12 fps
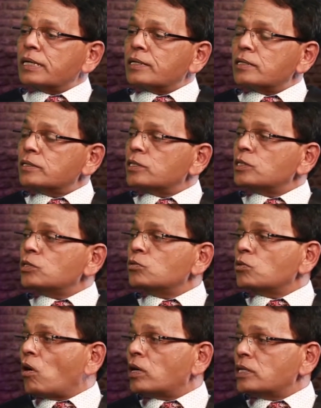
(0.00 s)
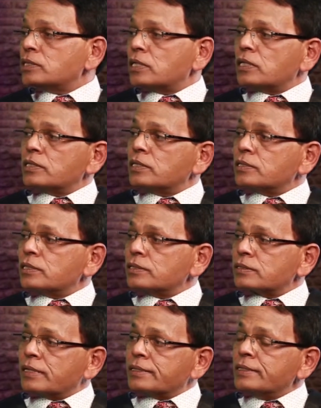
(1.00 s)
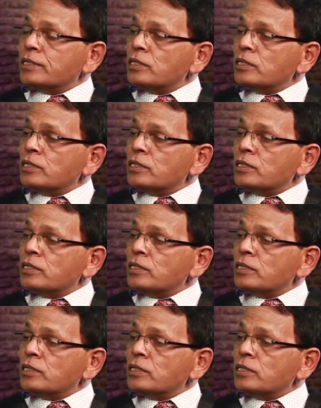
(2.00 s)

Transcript: getting the new knowledge and other things, right?